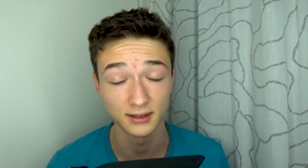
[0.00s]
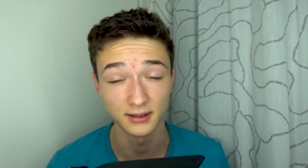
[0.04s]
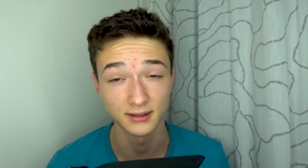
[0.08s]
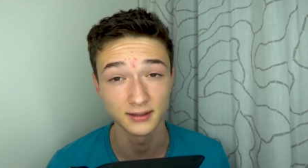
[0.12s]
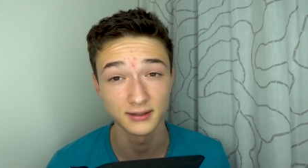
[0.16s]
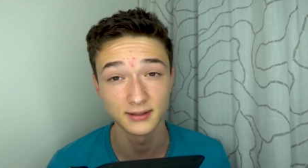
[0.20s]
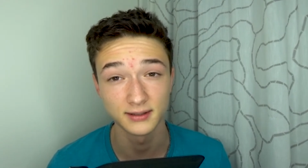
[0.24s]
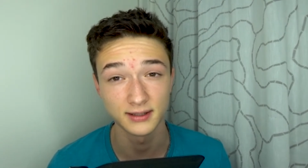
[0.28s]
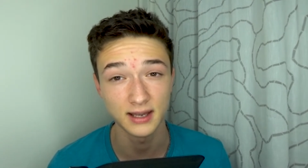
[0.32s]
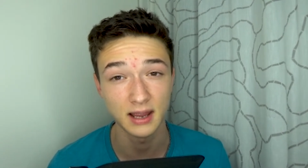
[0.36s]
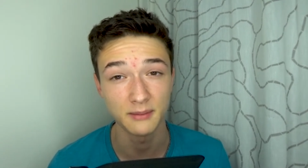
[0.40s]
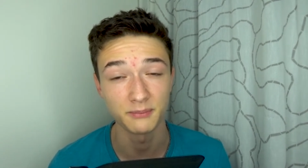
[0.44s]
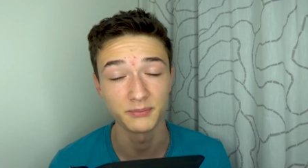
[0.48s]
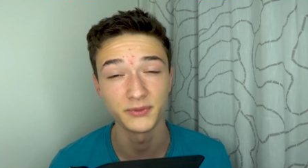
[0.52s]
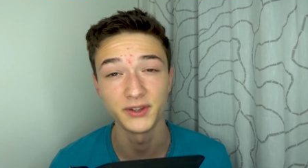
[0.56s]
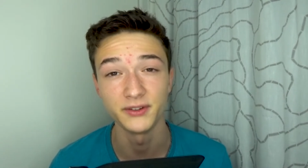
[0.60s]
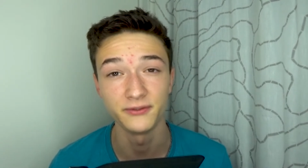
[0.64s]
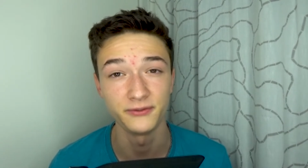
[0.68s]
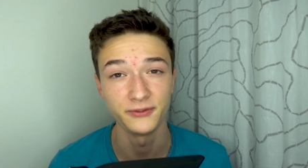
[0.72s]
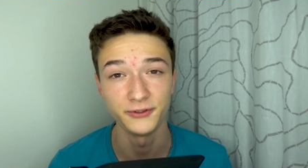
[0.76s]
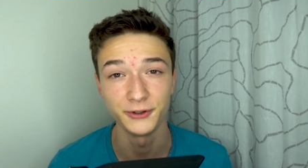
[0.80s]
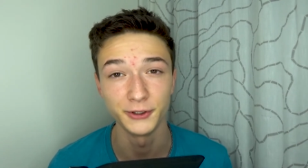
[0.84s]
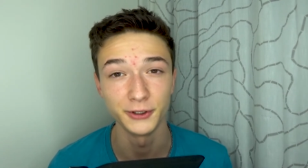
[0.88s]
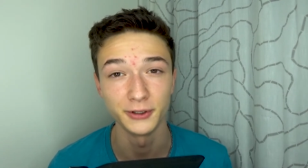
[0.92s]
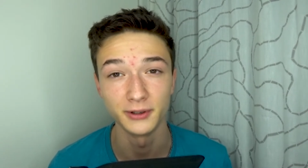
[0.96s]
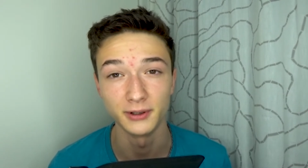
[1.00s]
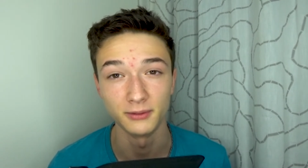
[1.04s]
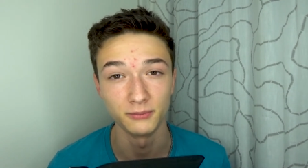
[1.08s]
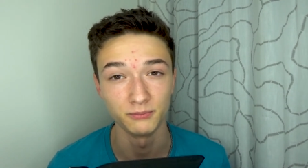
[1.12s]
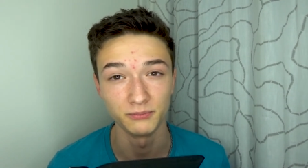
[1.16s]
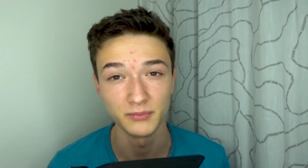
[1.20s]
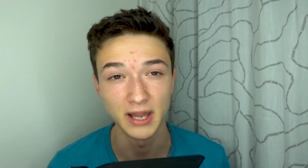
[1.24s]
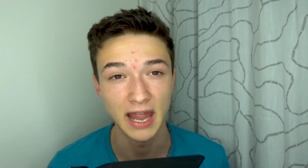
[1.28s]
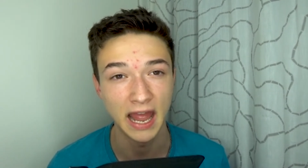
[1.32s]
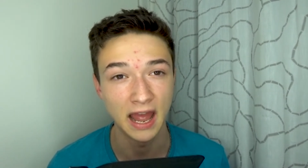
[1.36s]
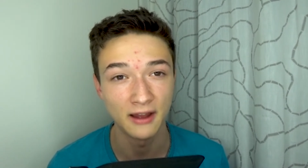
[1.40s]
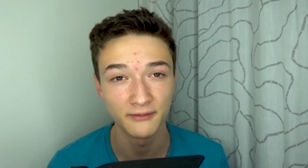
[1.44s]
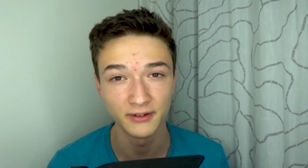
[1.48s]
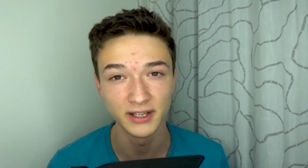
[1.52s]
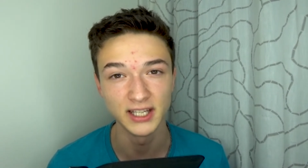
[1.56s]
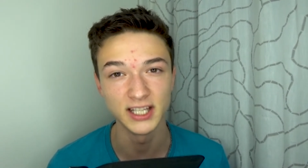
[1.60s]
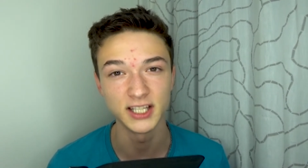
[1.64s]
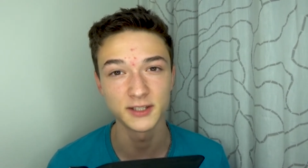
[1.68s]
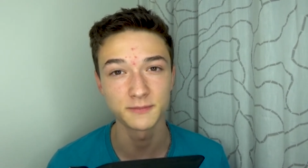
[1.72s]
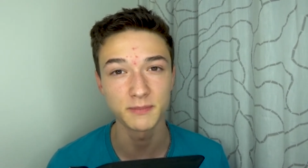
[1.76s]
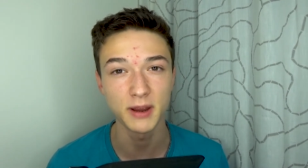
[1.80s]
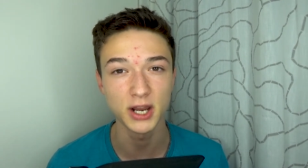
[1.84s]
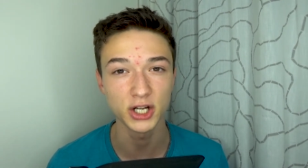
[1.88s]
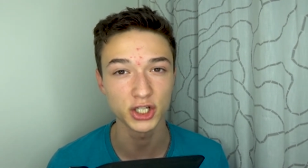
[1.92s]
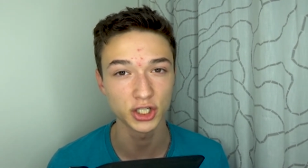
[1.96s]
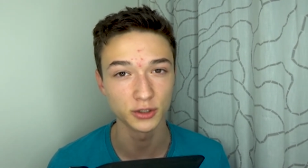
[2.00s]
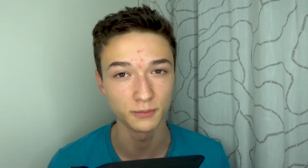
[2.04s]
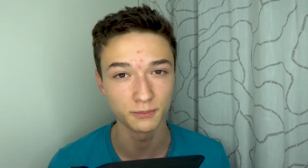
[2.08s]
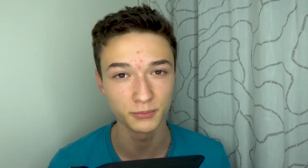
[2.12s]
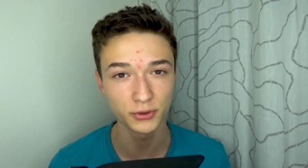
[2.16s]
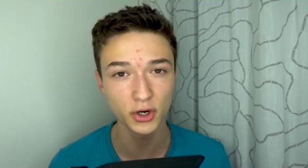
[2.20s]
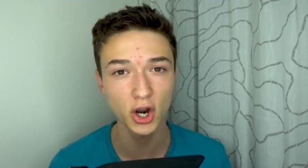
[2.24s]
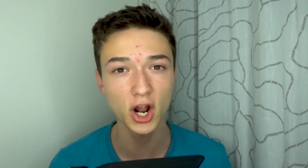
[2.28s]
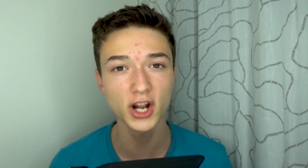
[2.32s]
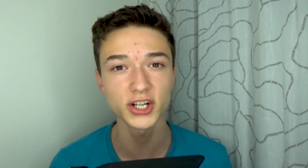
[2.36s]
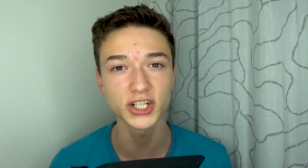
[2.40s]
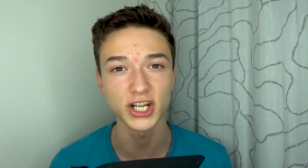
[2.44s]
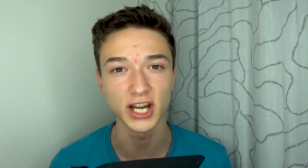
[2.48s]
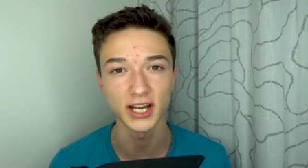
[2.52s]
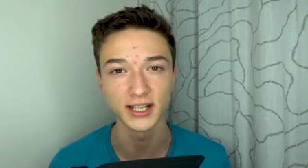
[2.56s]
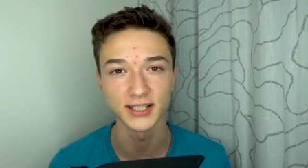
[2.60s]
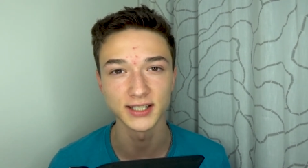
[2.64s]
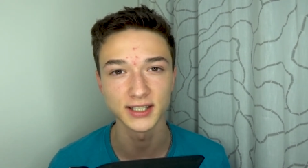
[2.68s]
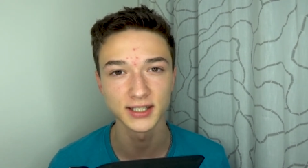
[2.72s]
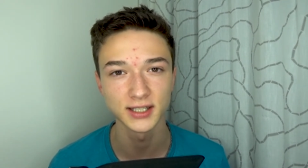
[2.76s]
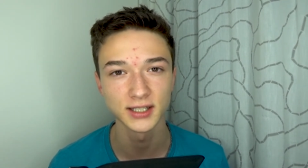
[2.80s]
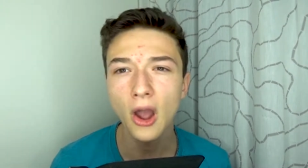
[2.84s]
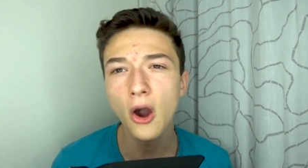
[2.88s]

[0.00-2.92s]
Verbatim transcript: except if you have any special projects.